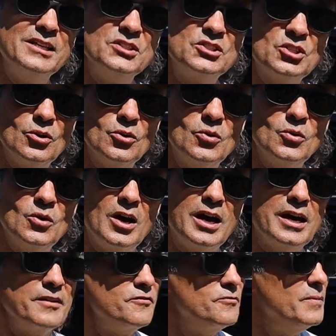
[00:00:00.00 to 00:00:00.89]
So
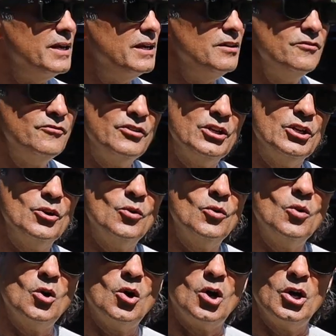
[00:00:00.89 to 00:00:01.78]
I've made a
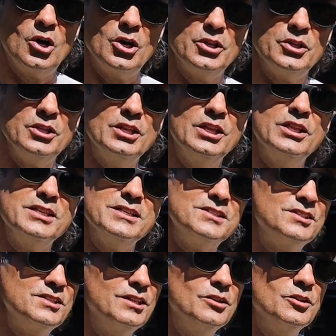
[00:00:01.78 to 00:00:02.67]
video on the
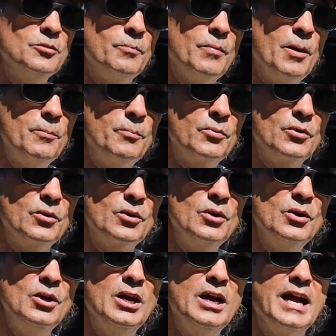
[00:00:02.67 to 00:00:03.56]
steel
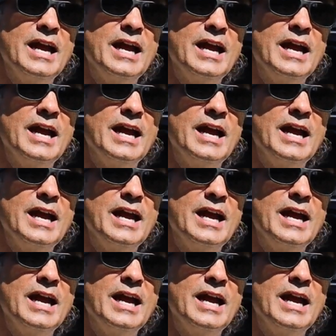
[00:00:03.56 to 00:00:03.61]
bumper